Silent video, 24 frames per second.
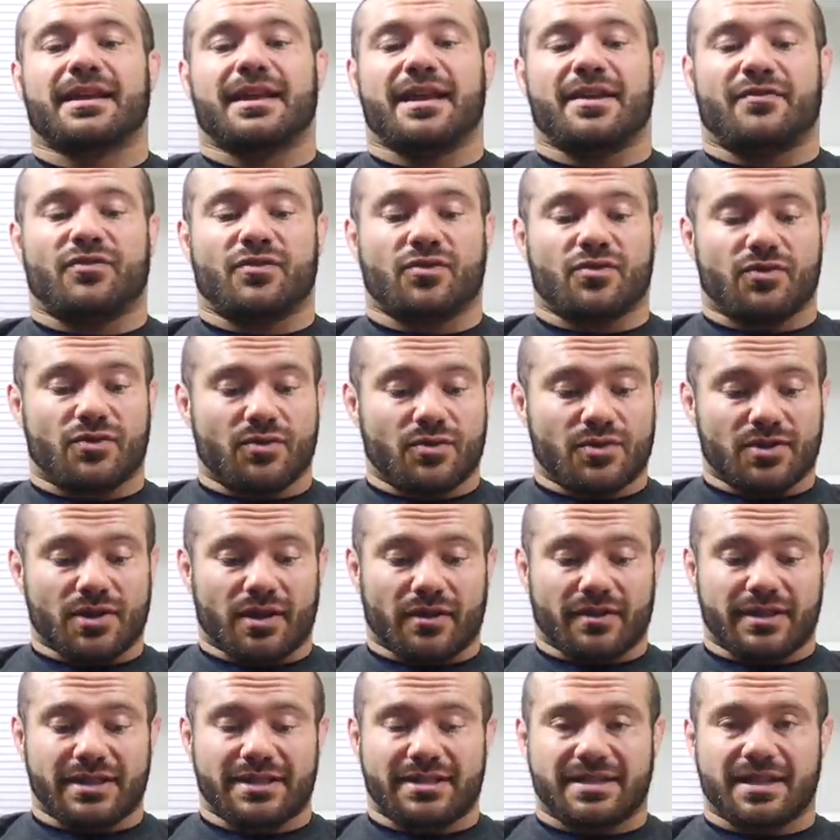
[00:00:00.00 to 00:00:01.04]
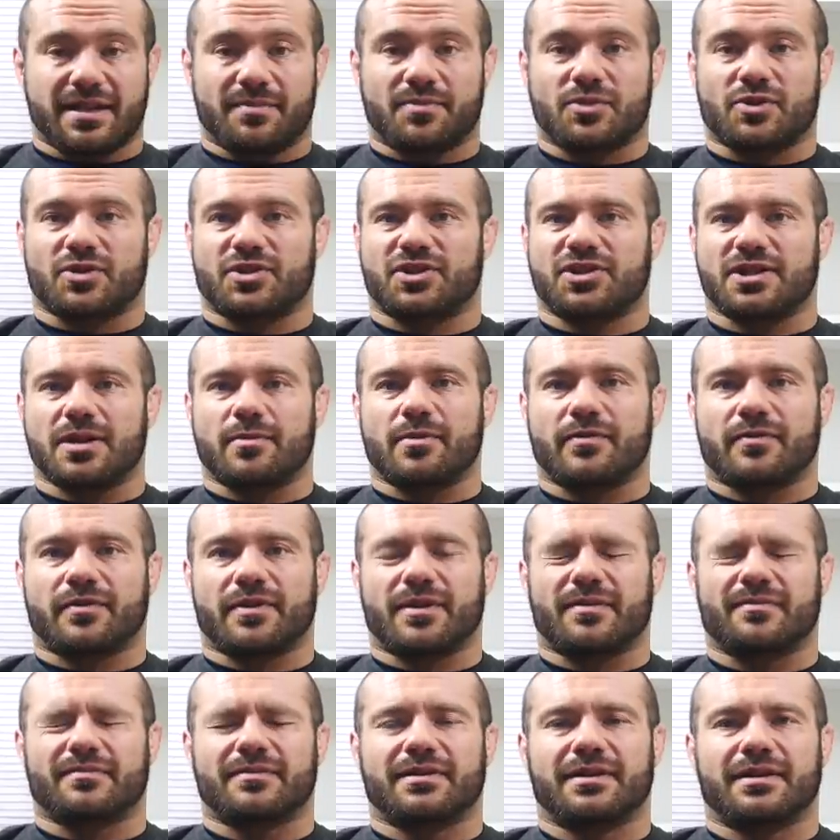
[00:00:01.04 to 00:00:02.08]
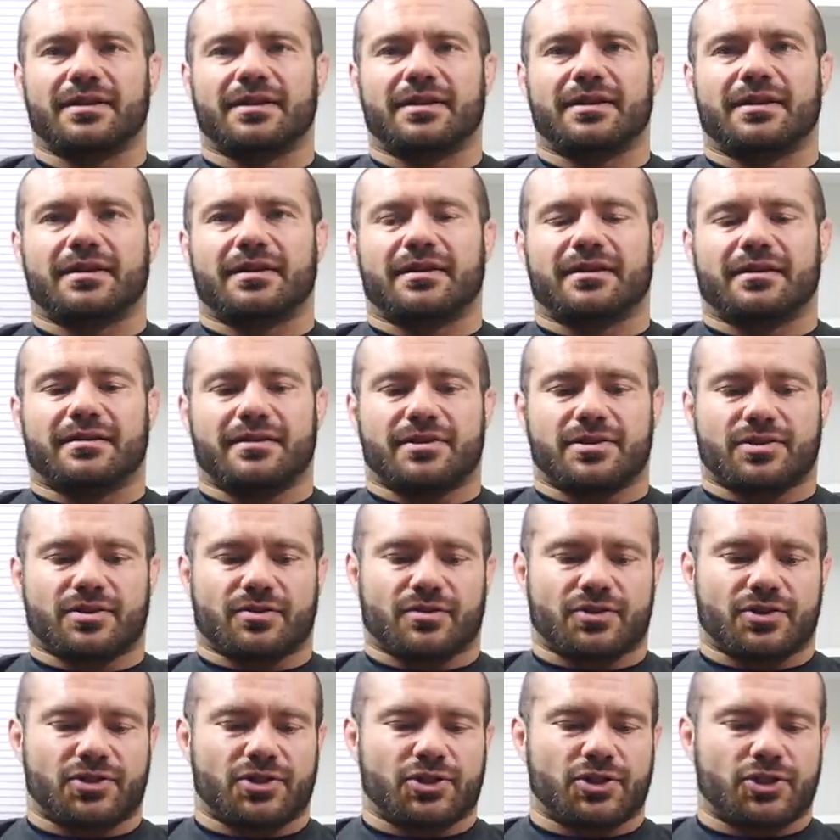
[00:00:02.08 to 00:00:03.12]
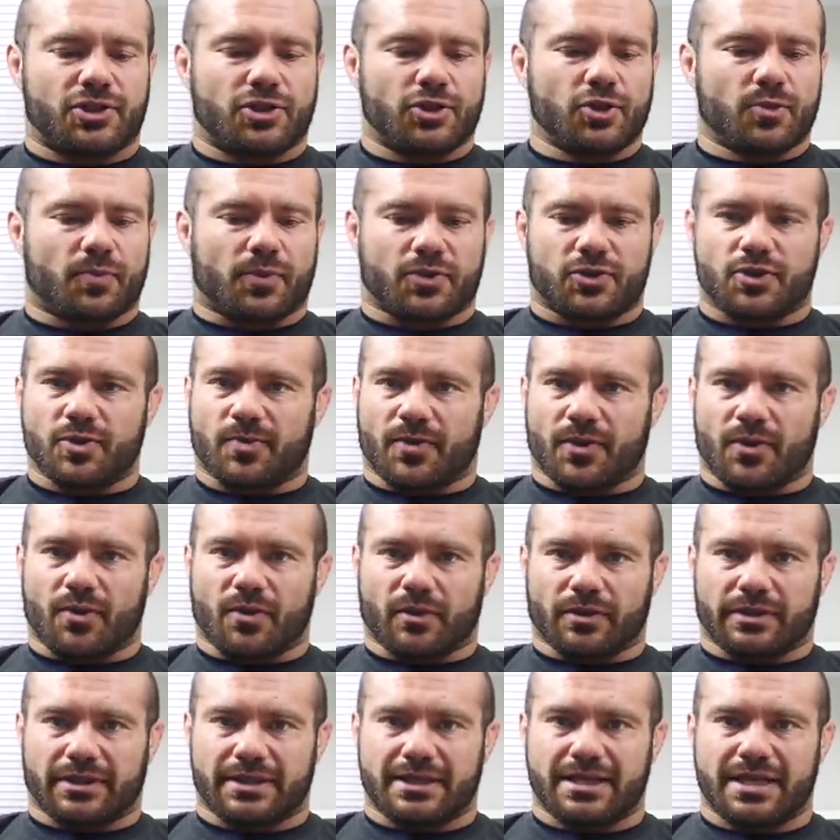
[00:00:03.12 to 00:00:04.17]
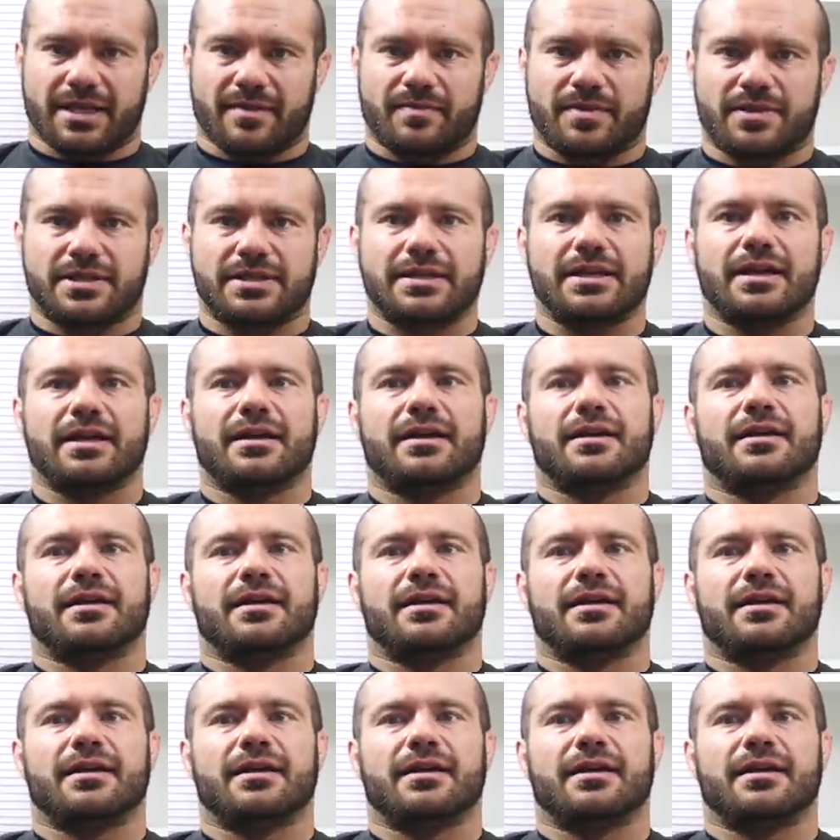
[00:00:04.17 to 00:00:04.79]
If you use all these tips or some of them, these are super, super golden tips.